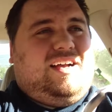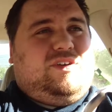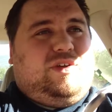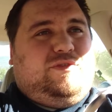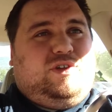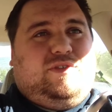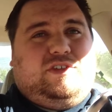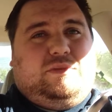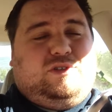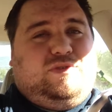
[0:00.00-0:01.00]
Going full
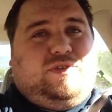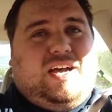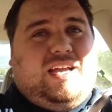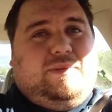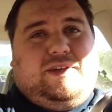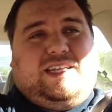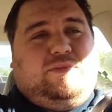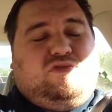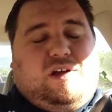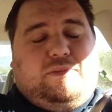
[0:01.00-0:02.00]
invisible is fine, because
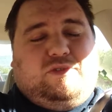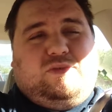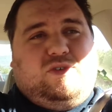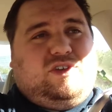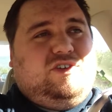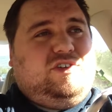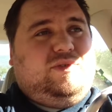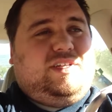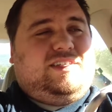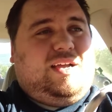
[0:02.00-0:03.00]
they probably won't kill
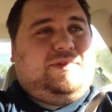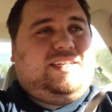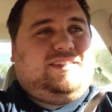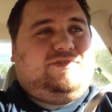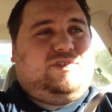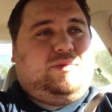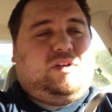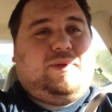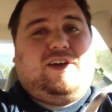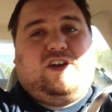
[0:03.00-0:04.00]
you in the time it takes for them to come out,